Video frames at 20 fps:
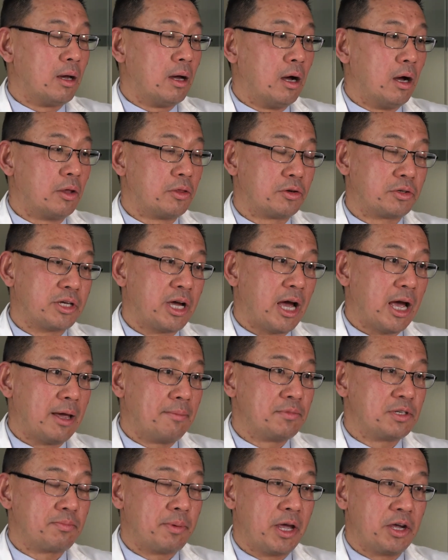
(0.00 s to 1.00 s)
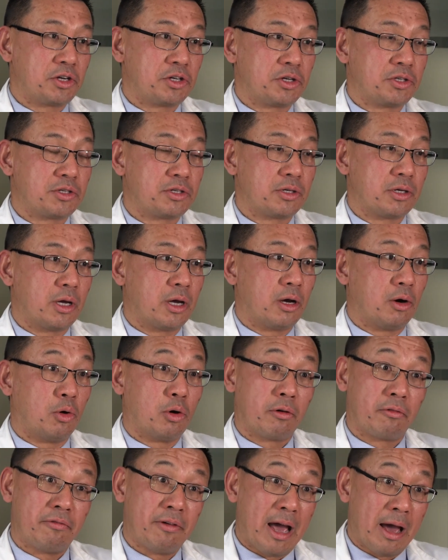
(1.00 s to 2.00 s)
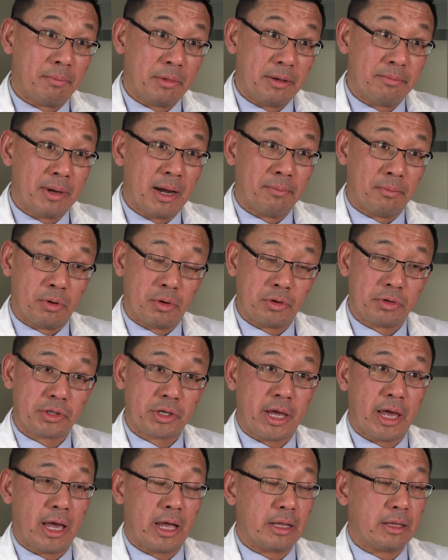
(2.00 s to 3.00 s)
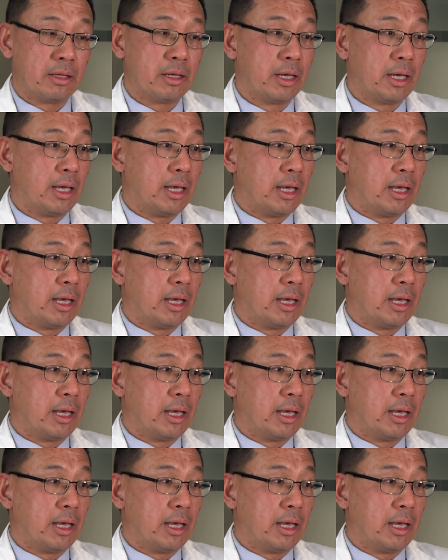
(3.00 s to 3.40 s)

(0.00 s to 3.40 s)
Other times patients or family members can